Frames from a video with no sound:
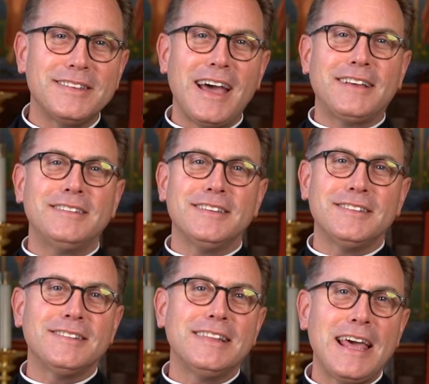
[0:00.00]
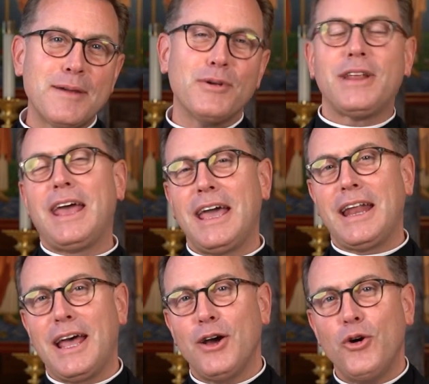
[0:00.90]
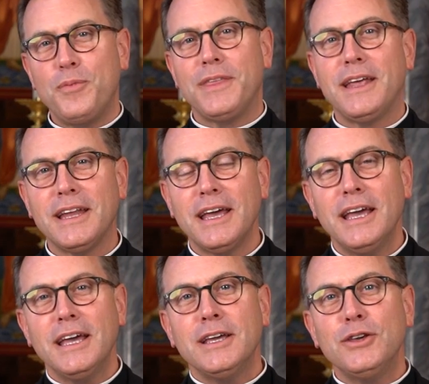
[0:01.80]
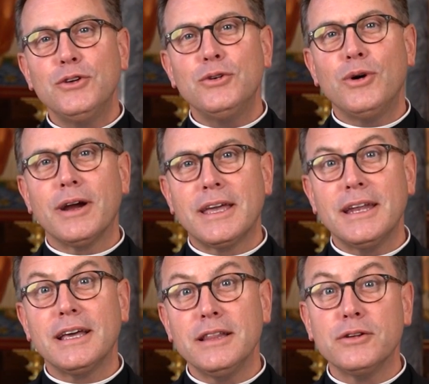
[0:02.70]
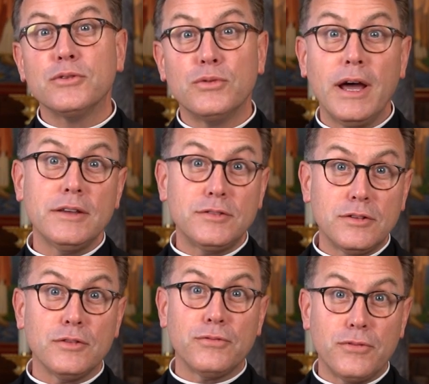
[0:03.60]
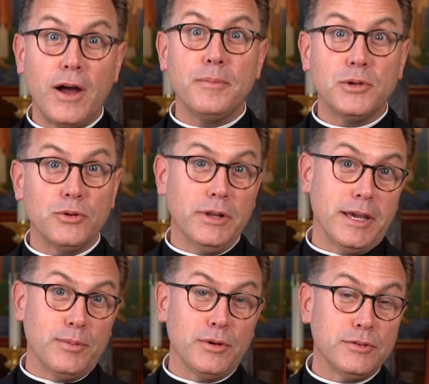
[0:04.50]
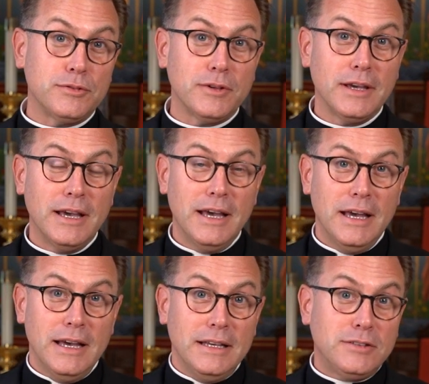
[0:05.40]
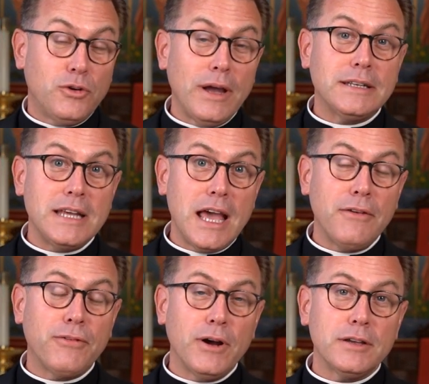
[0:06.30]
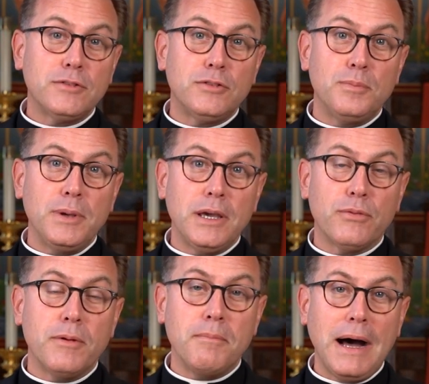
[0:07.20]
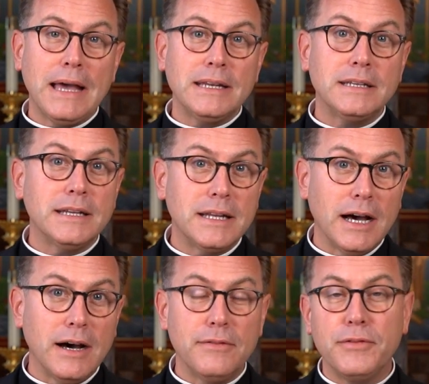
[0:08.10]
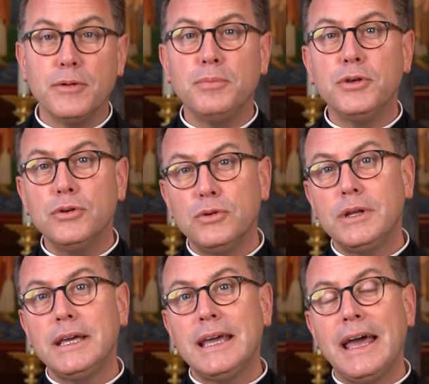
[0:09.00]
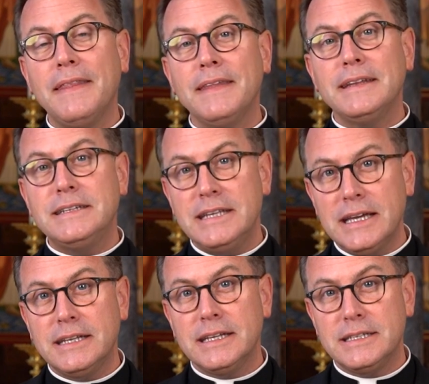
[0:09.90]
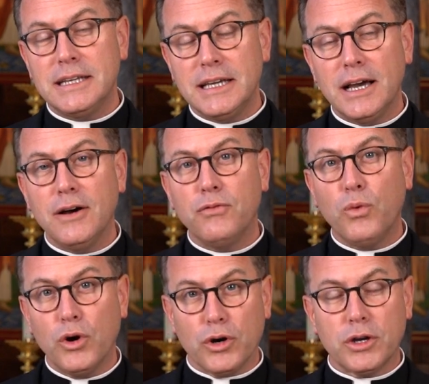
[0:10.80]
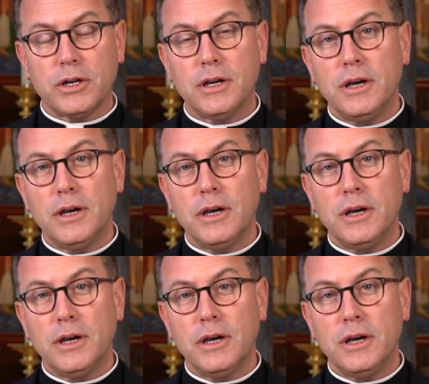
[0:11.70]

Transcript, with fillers: Texas. It's Labor Day, and I hope that you are getting a little rest from your labors. It's a great day for us to be reminded of the beauty and the dignity of work.